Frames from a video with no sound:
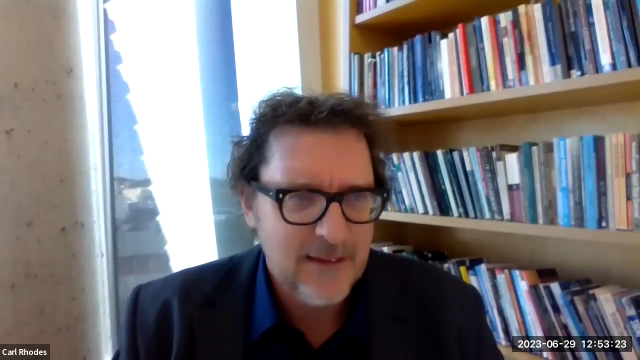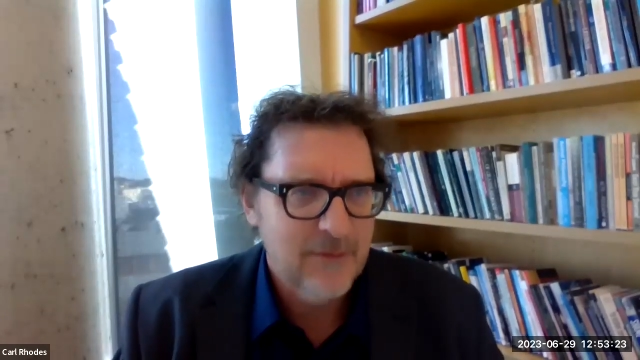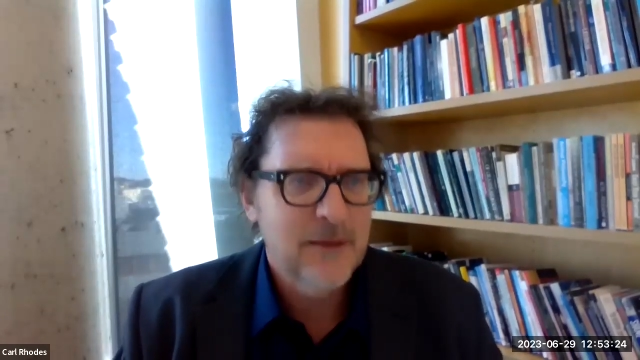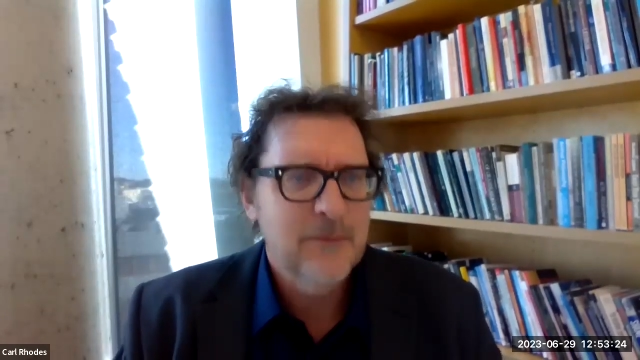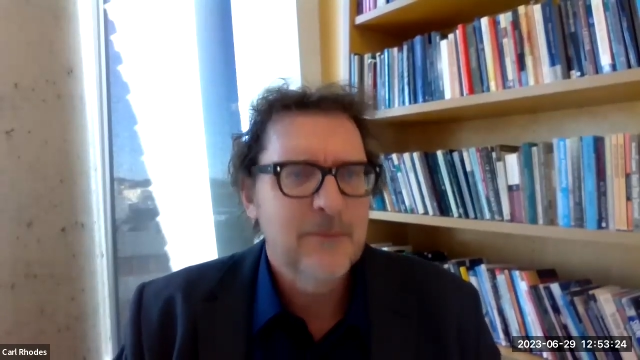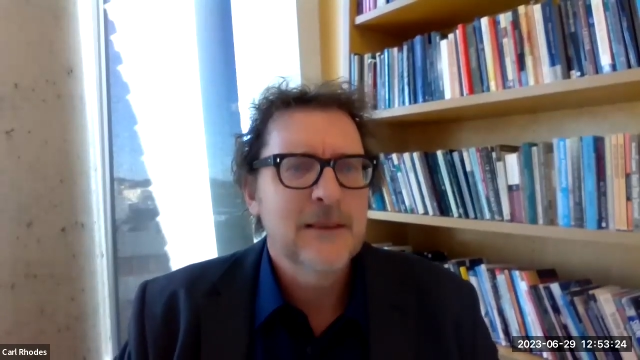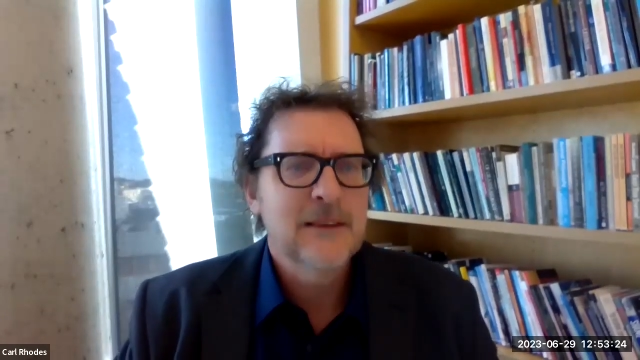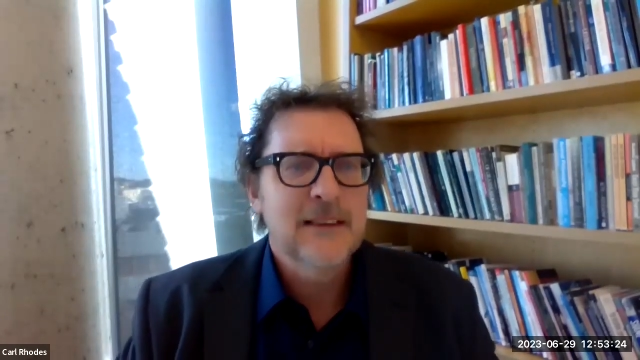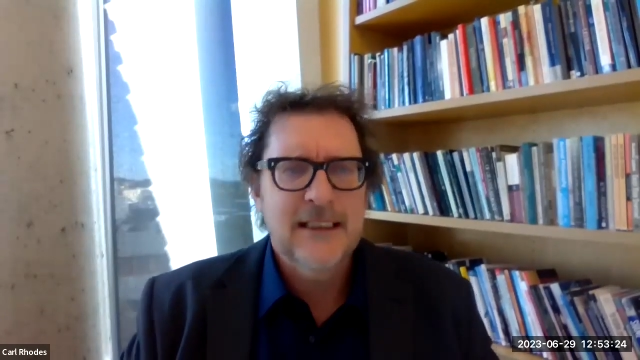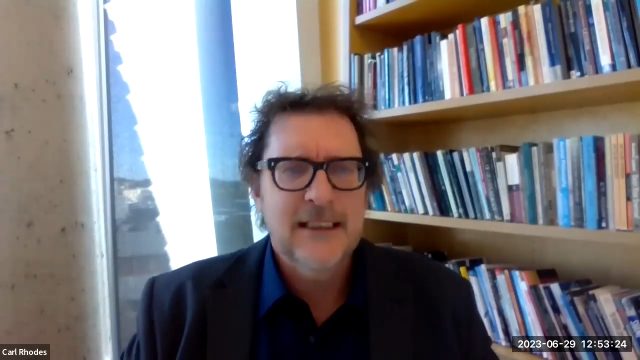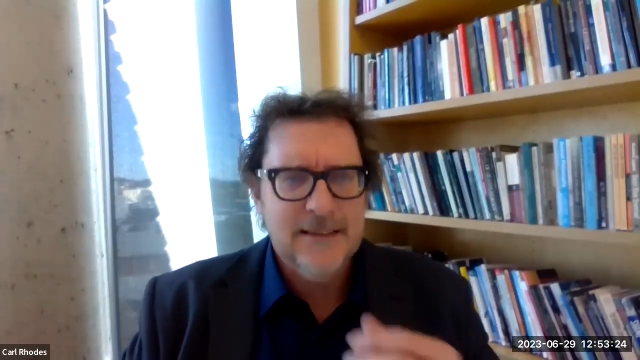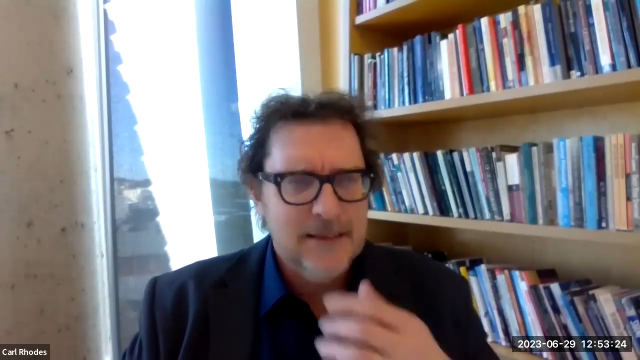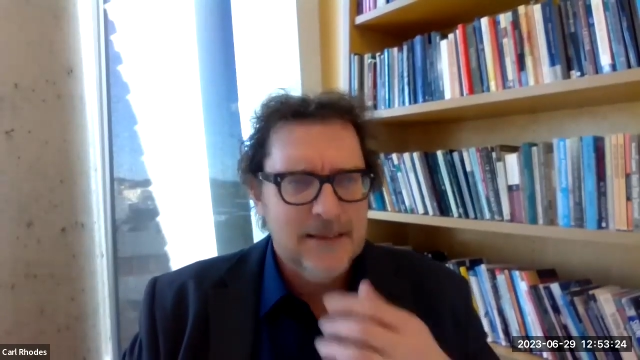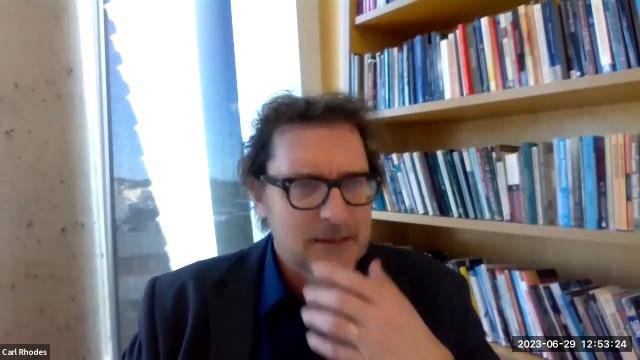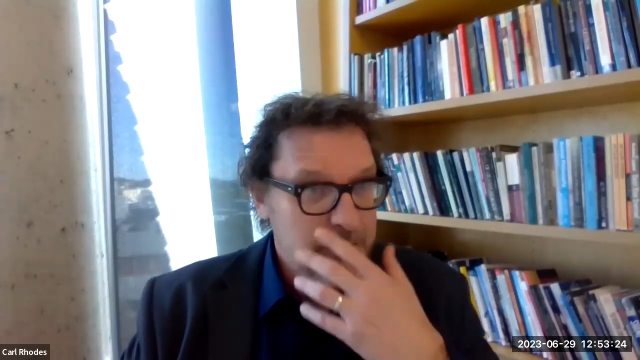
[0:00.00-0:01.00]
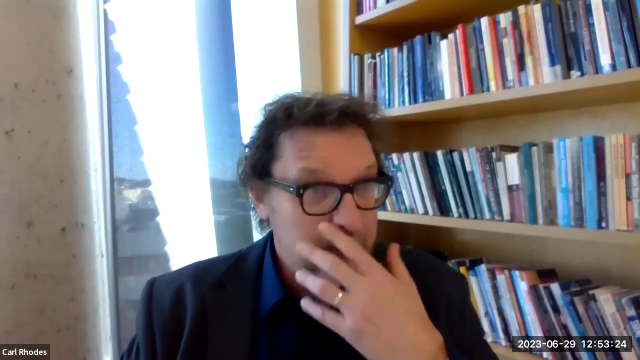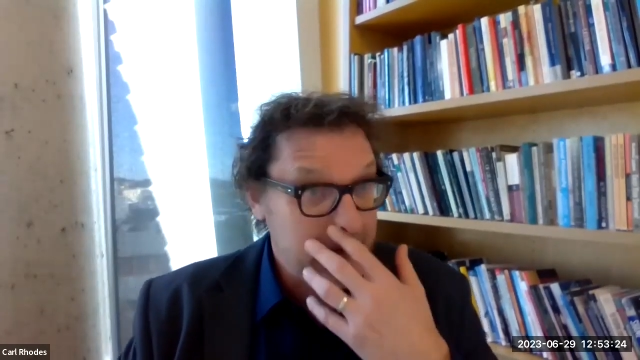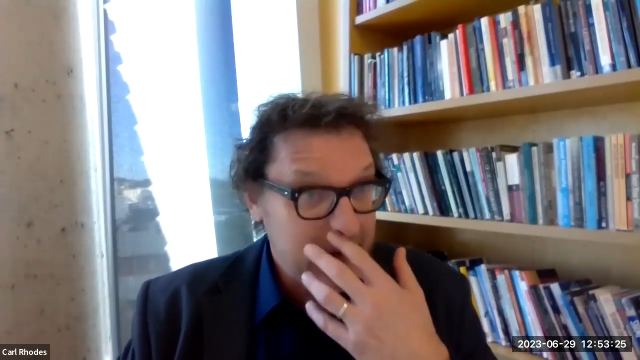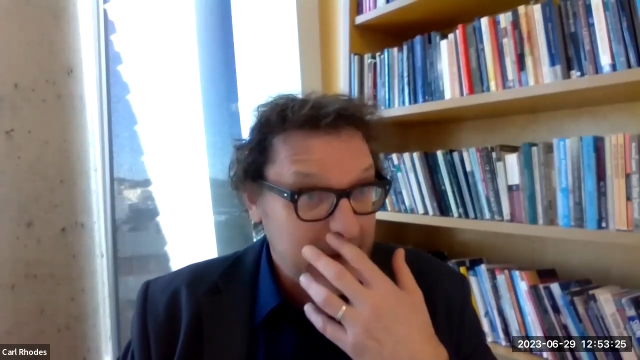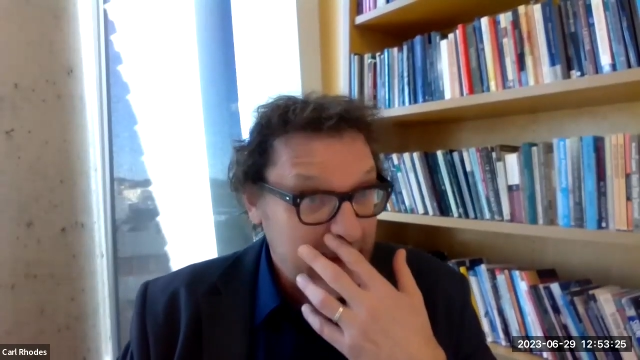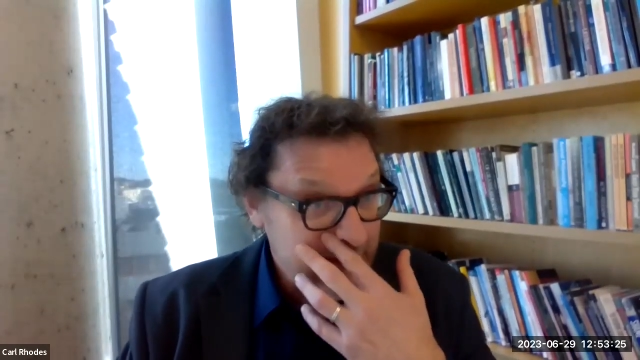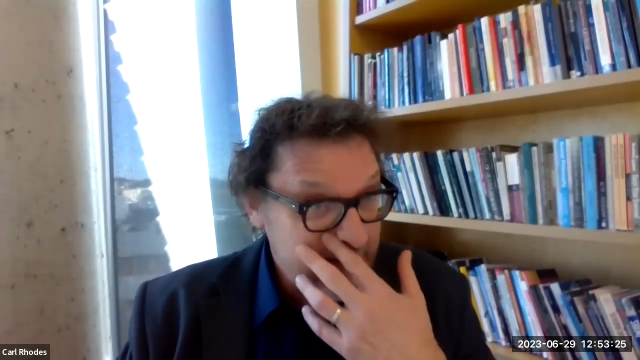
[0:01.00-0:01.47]
I mean, Bill Gates is a good
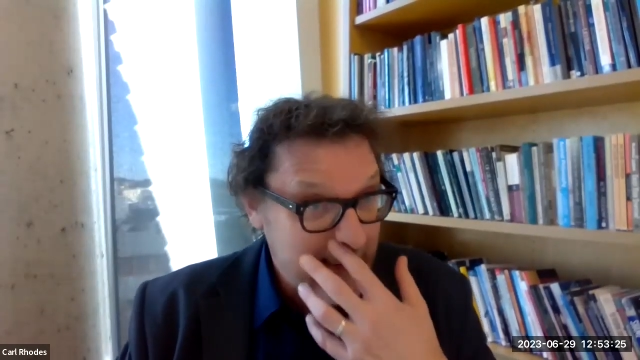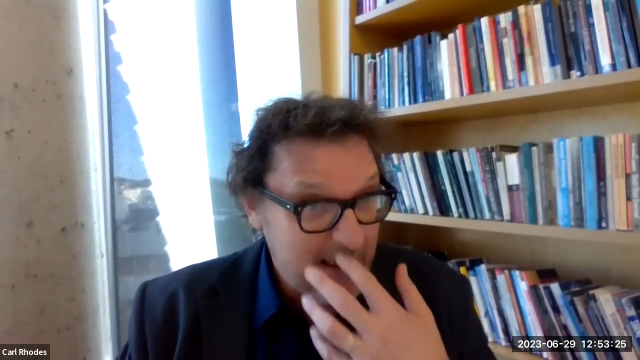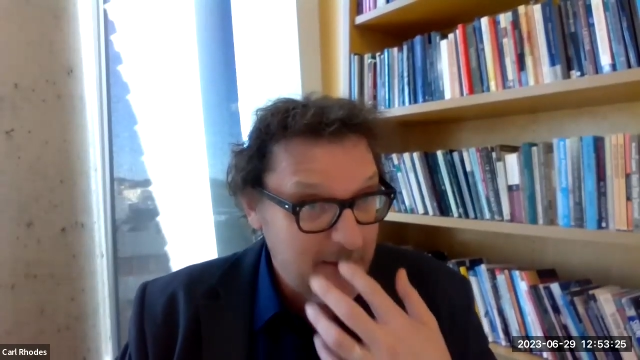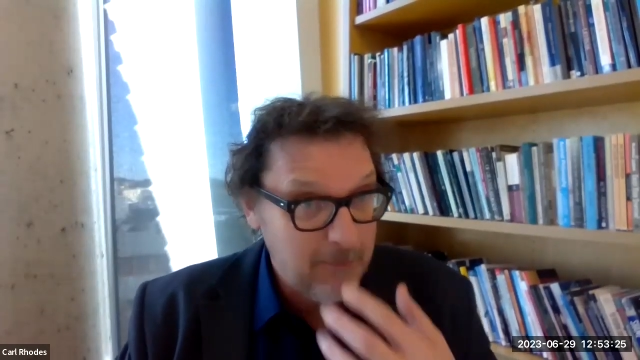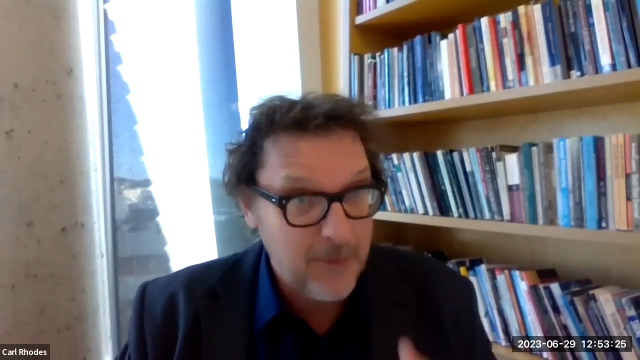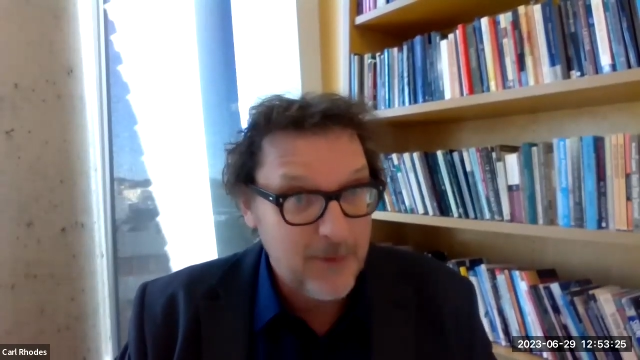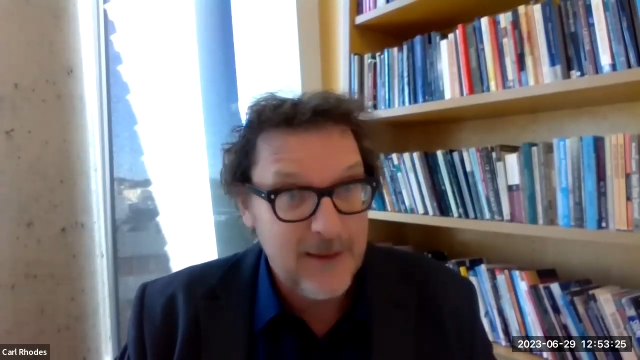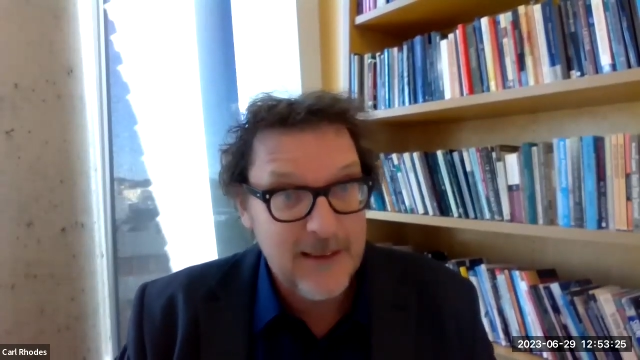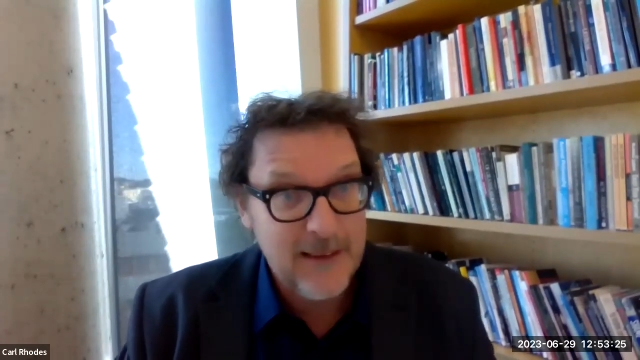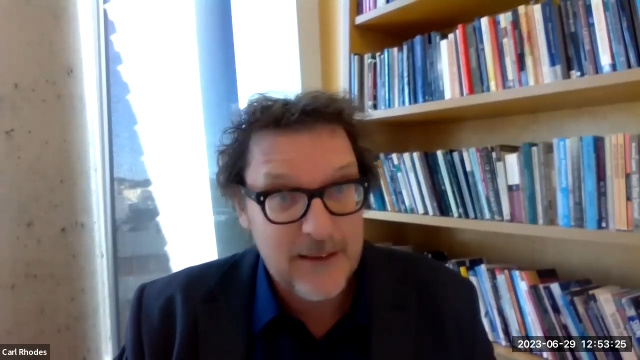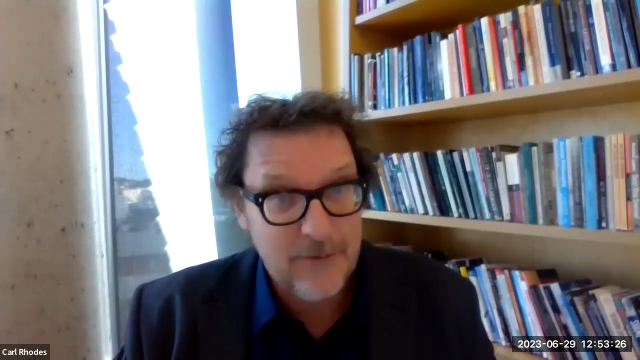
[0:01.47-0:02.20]
example here,